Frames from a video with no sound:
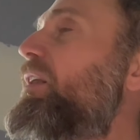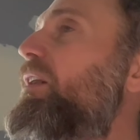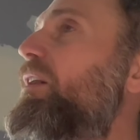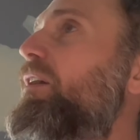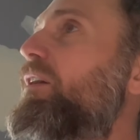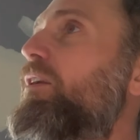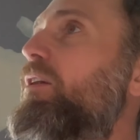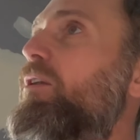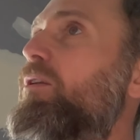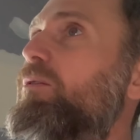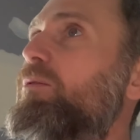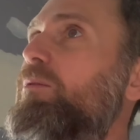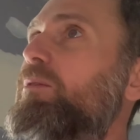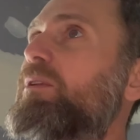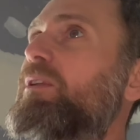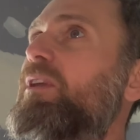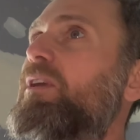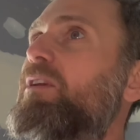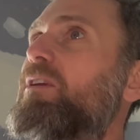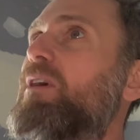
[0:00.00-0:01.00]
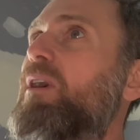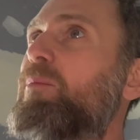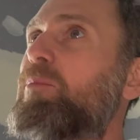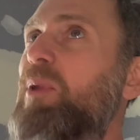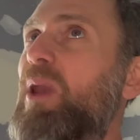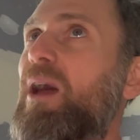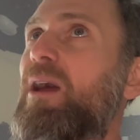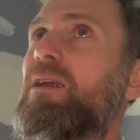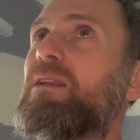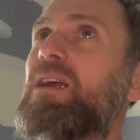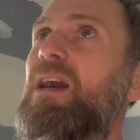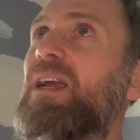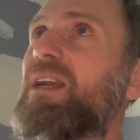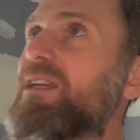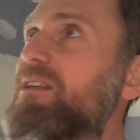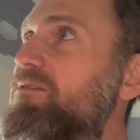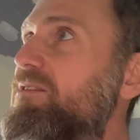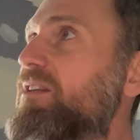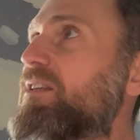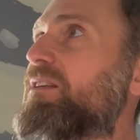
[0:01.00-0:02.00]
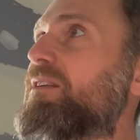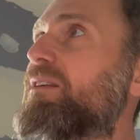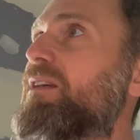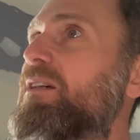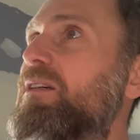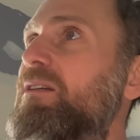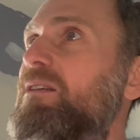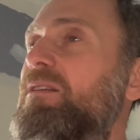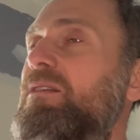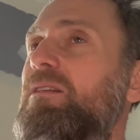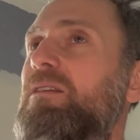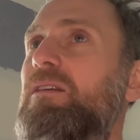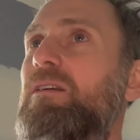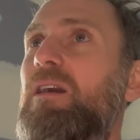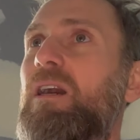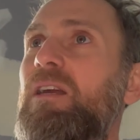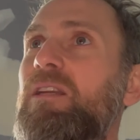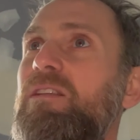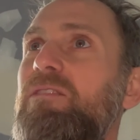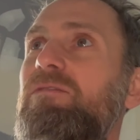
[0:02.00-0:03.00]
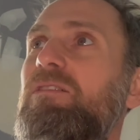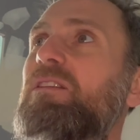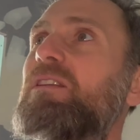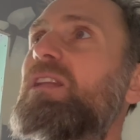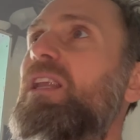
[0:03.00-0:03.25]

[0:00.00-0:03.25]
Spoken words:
You know, they applied uneven